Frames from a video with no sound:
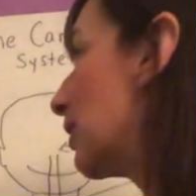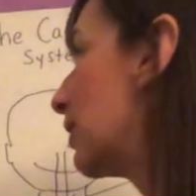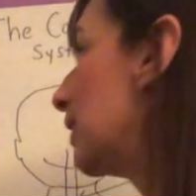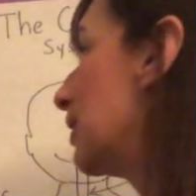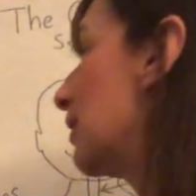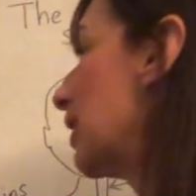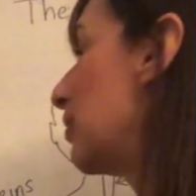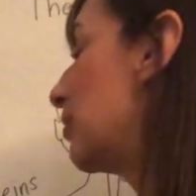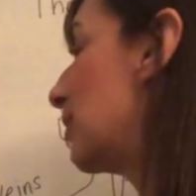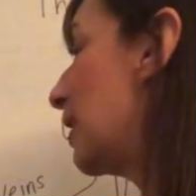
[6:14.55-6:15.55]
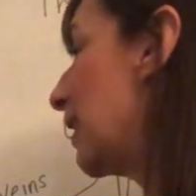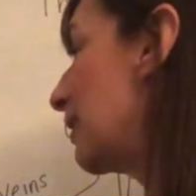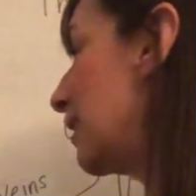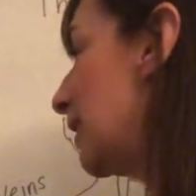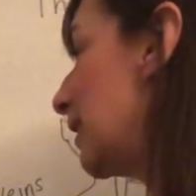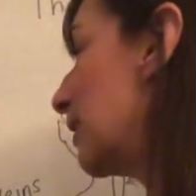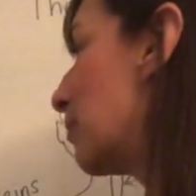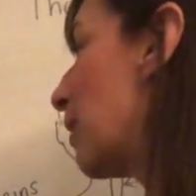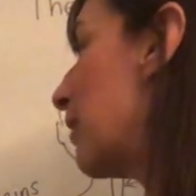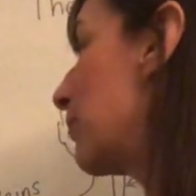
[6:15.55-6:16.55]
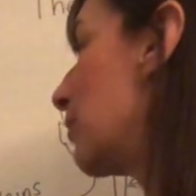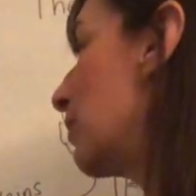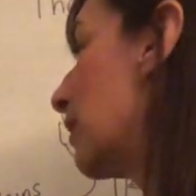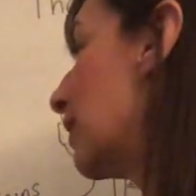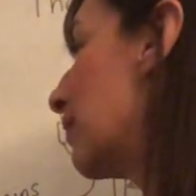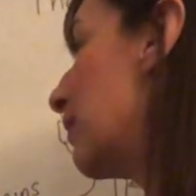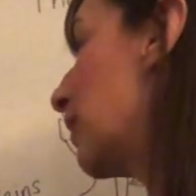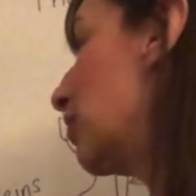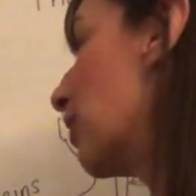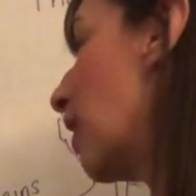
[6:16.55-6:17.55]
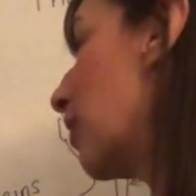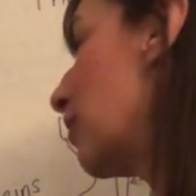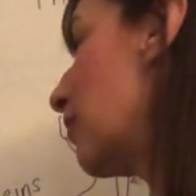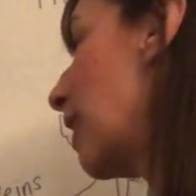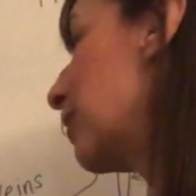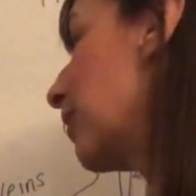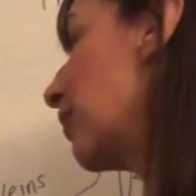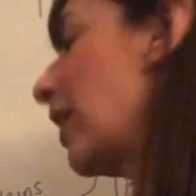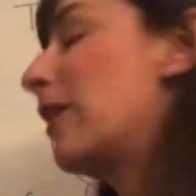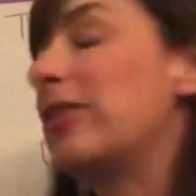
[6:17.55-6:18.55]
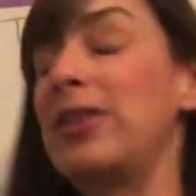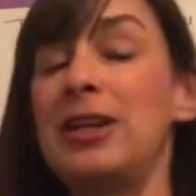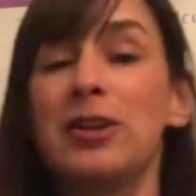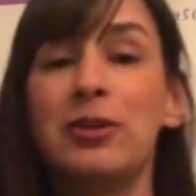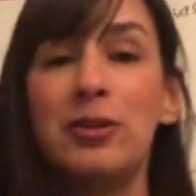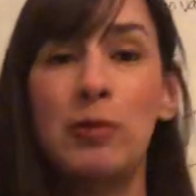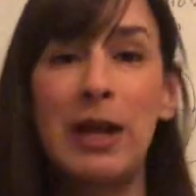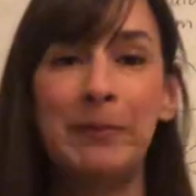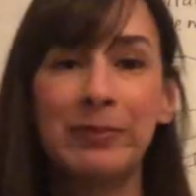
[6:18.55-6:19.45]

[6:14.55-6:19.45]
The sentence I used today is, eating the right foods can affect your cardiovascular health in a good way.